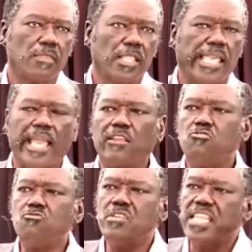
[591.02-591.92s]
Can you
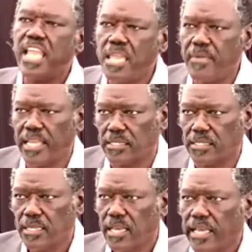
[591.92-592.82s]
name it?
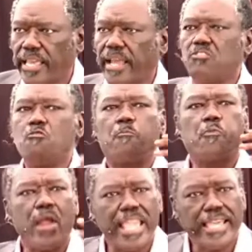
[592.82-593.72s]
Can you
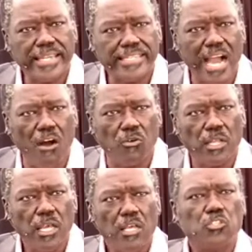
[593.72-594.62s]
break it down?
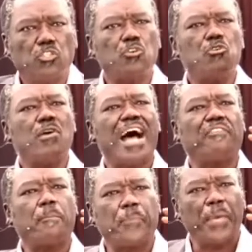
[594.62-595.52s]
Do you have a
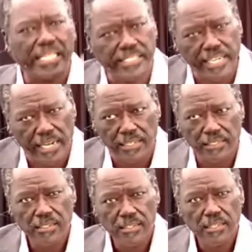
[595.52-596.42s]
picture
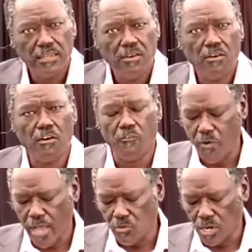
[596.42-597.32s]
of
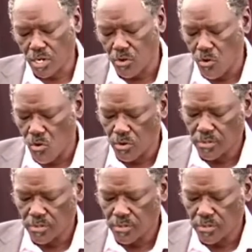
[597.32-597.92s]
where you want to go?